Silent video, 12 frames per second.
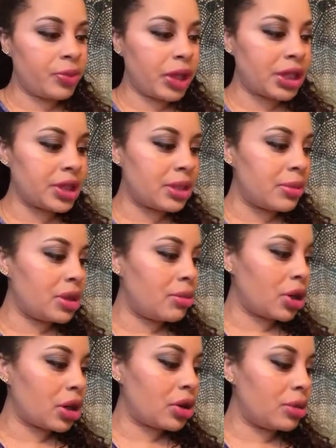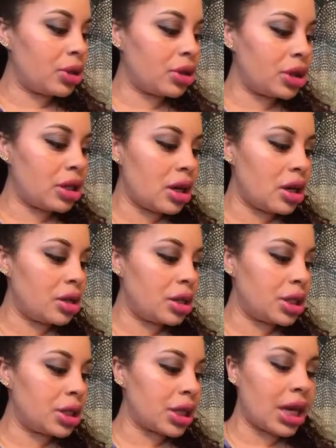Like, some of them are creamier than
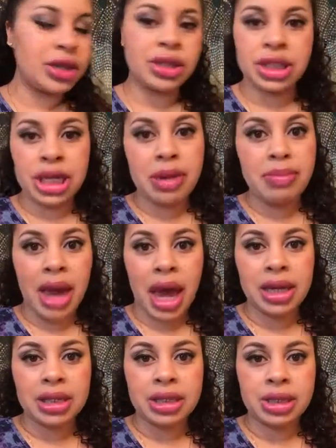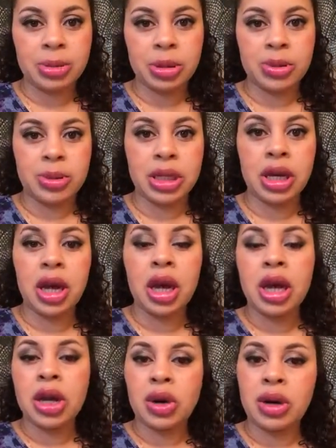others. I understand matte isn't supposed to be
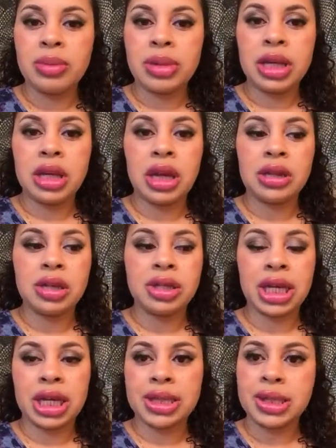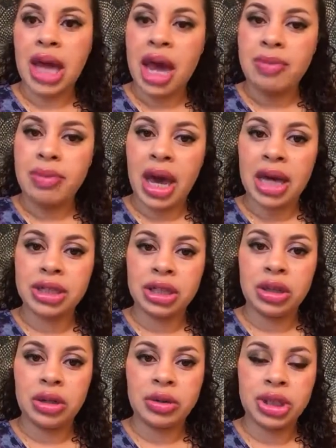creamy, and there's like a satin matte,
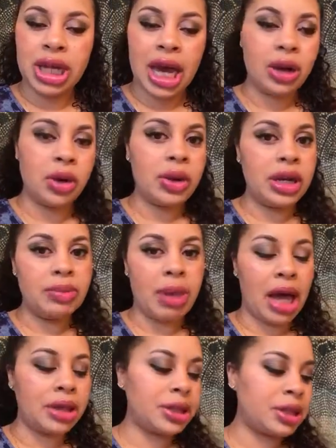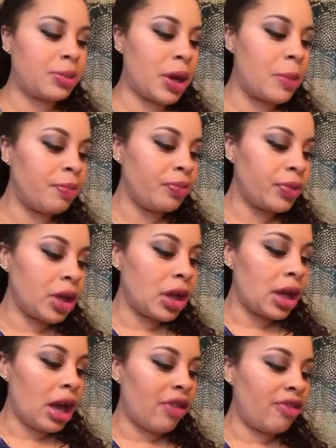shadow in palettes, but
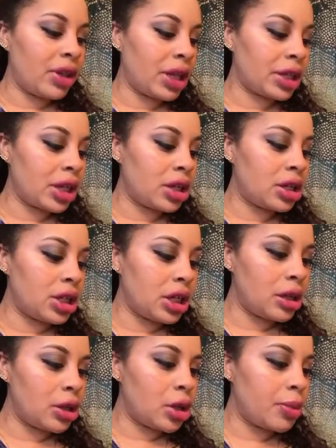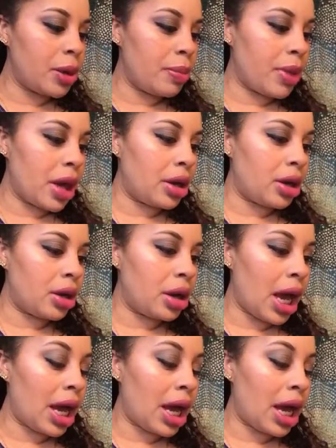I feel like they could have did a little bit better.